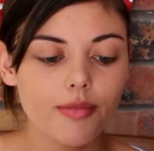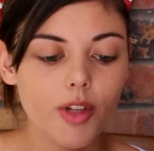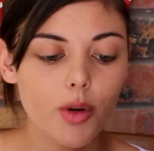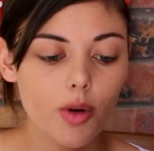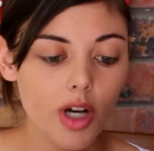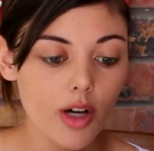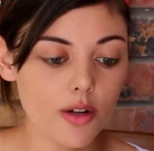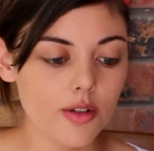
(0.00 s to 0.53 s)

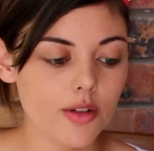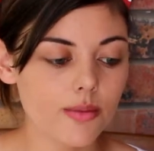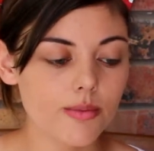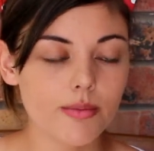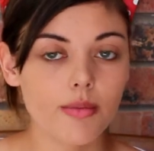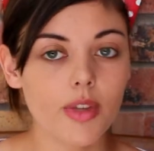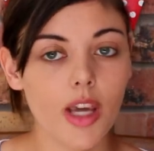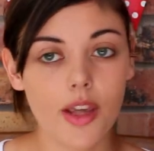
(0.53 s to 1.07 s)
around
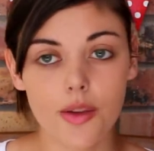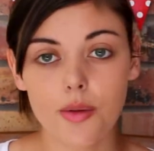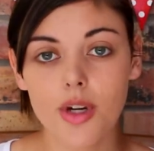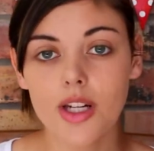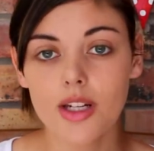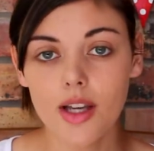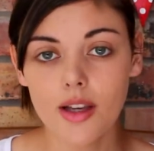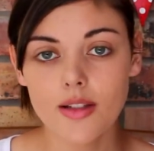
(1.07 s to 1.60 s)

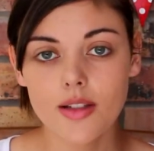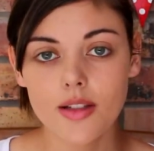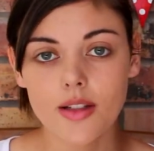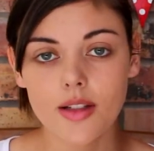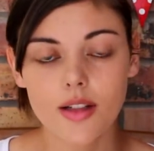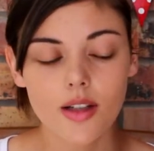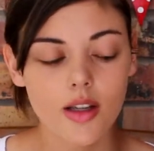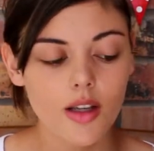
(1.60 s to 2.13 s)
gathering dust
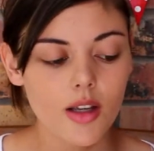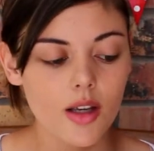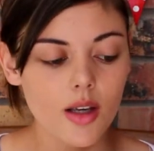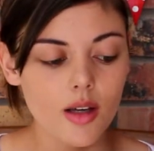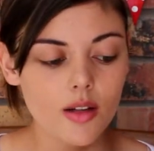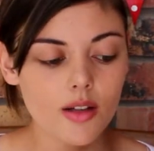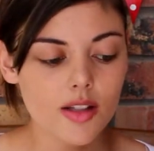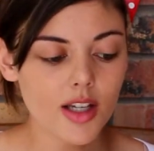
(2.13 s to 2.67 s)

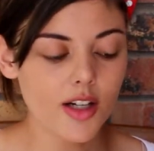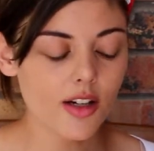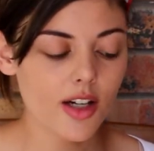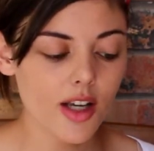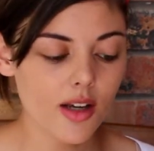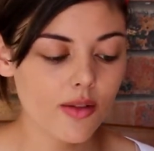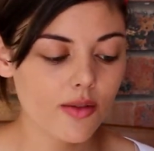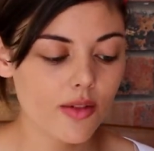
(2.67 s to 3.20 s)
because I don't
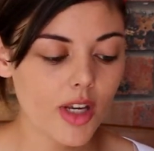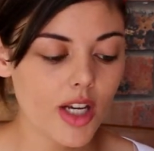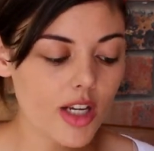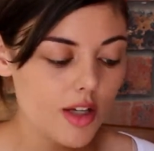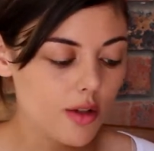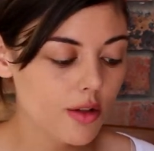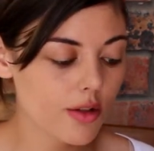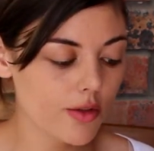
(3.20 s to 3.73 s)
have any
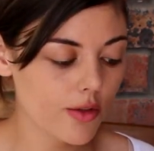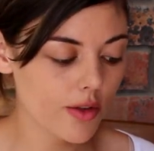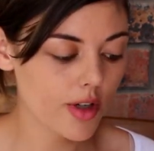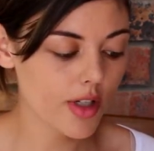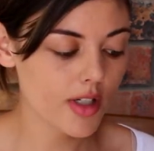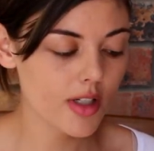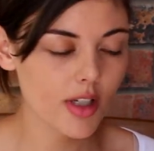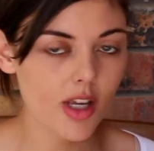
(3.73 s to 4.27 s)
use for
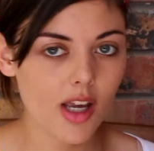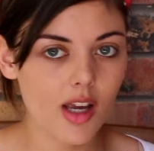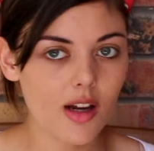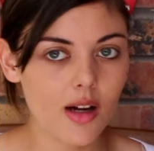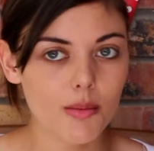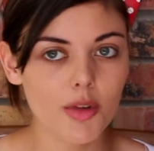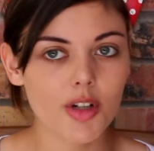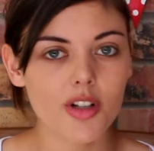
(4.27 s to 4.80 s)
it, and
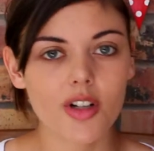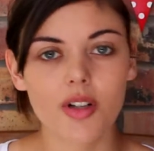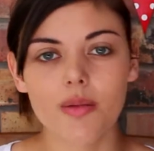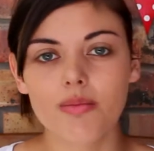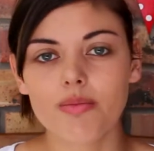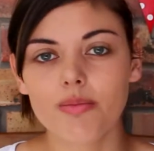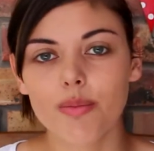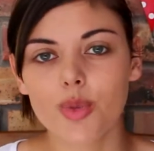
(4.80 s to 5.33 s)
I'm not gonna
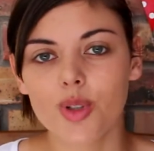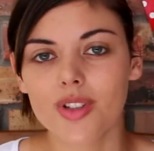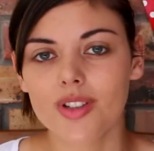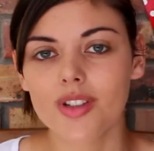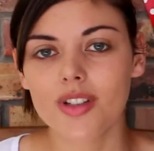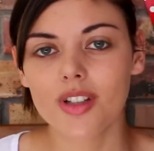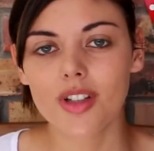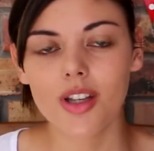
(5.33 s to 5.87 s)
put
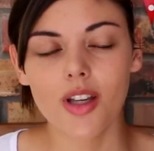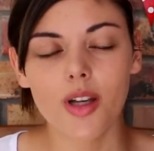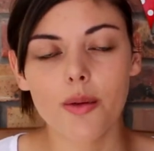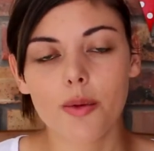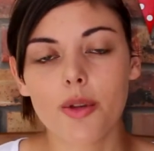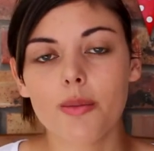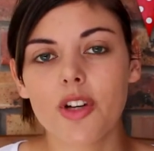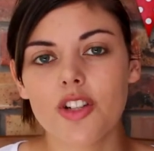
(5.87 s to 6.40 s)
it
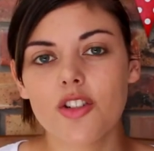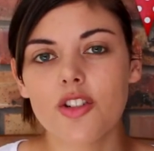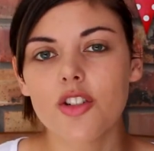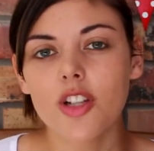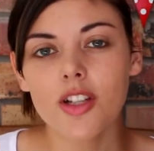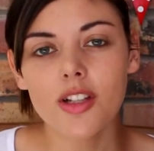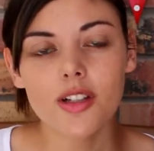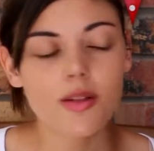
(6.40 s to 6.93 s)
with my
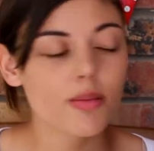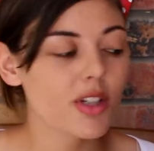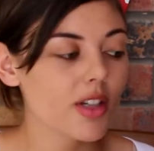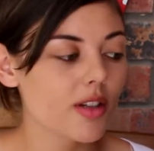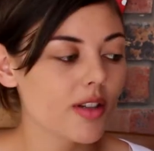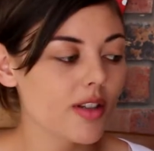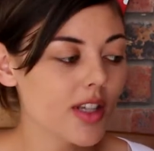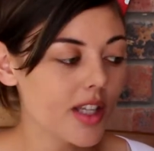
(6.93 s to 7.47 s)
chinchillas
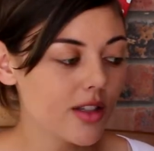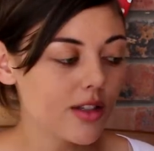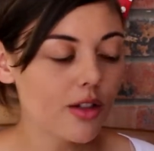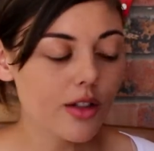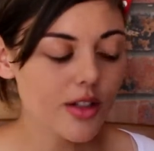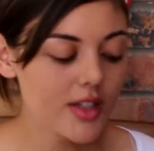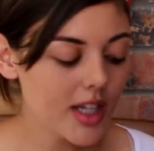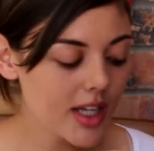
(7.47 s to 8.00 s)
because that's
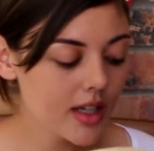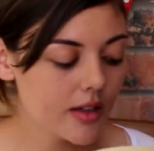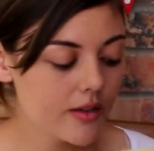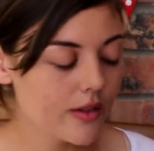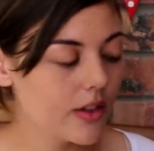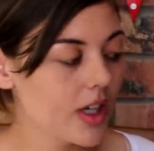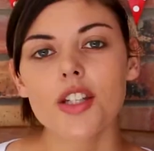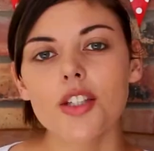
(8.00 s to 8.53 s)
not safe.
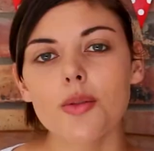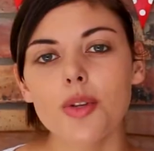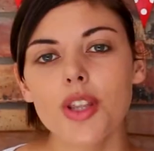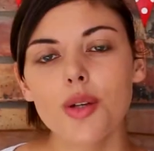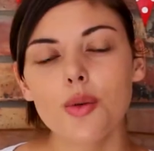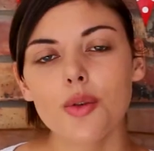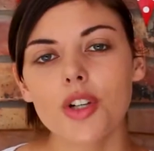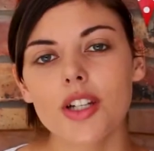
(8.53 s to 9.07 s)
So when
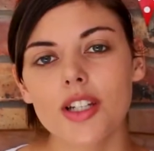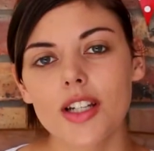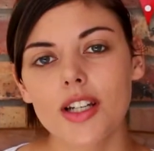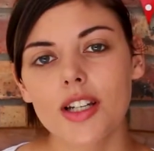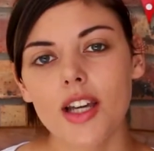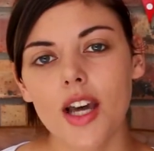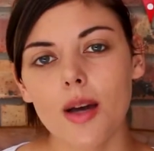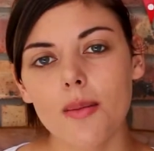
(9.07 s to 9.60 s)
the order
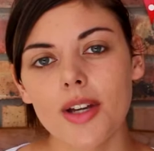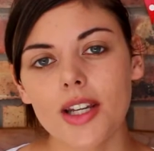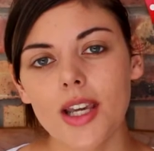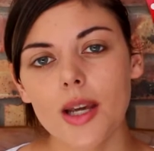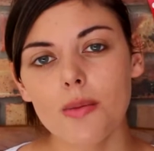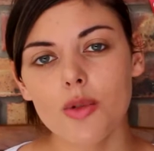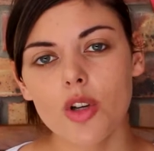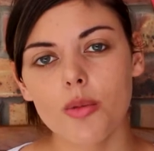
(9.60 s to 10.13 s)
did come, it
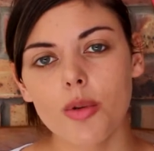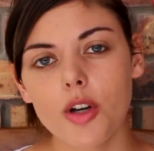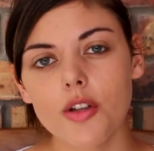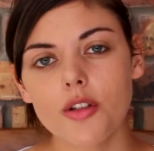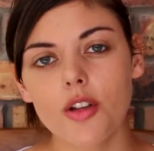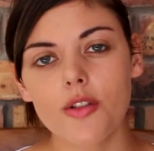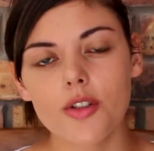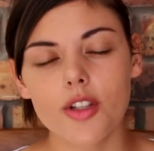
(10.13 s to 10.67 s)
came to a
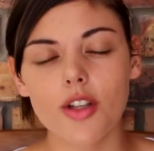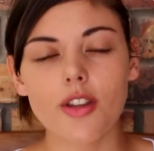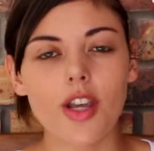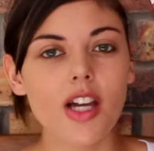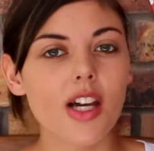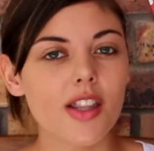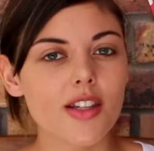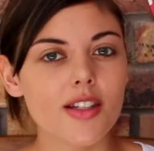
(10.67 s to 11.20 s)
post office on the
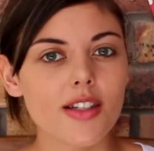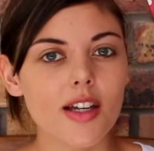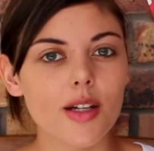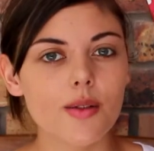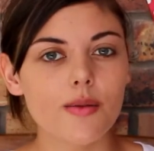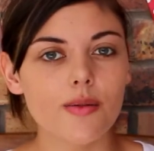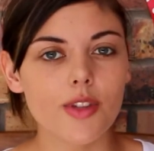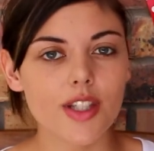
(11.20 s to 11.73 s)
other side
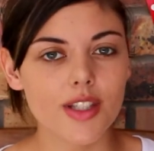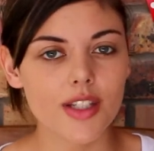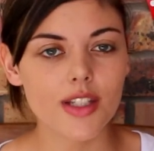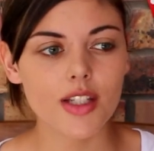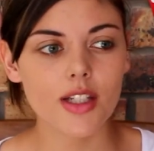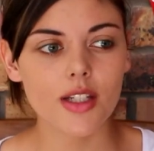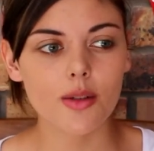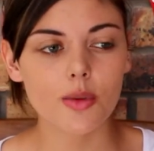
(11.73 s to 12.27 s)
of the
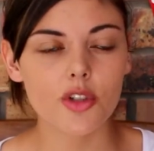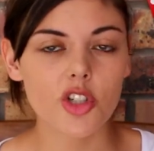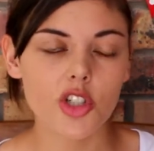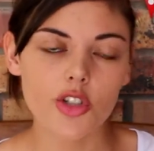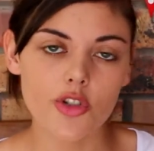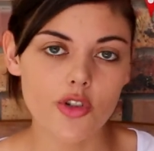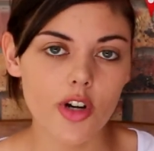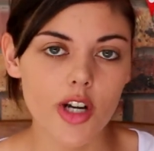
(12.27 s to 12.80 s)
city, which is
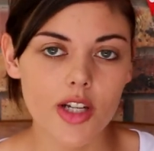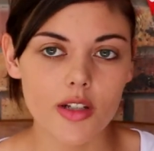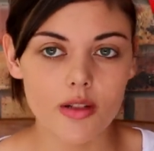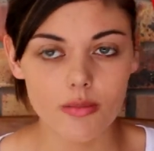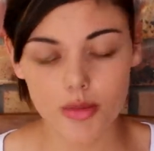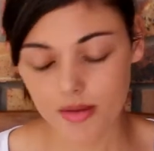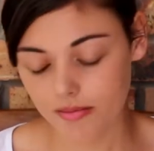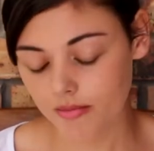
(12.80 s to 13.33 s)
strange,
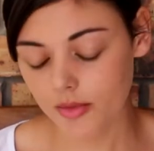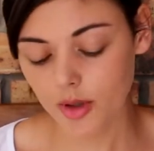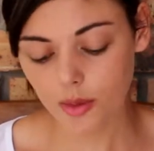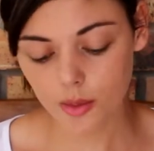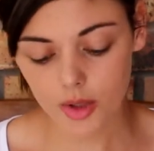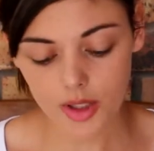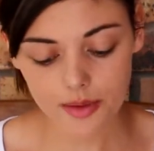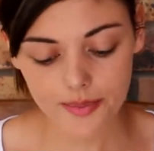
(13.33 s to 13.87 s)
but oh
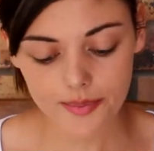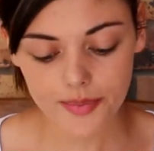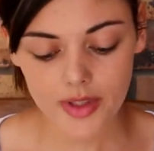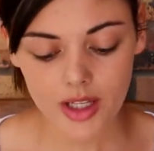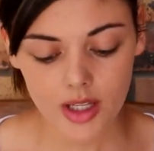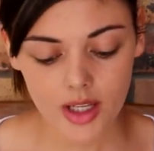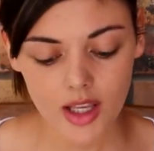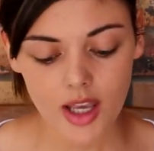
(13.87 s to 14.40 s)
well.
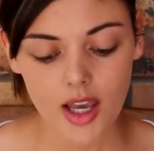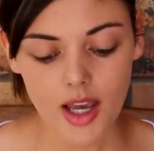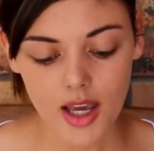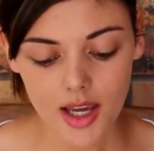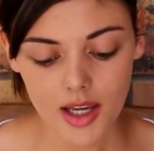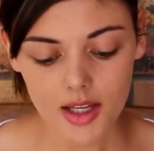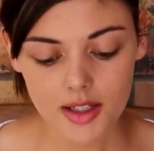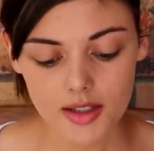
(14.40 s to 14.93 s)

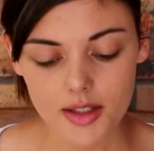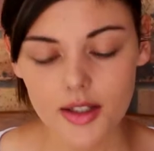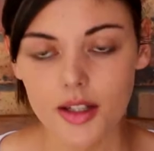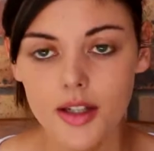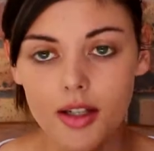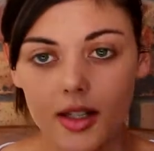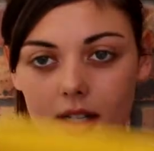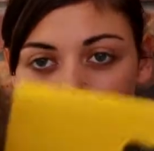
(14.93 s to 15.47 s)
And it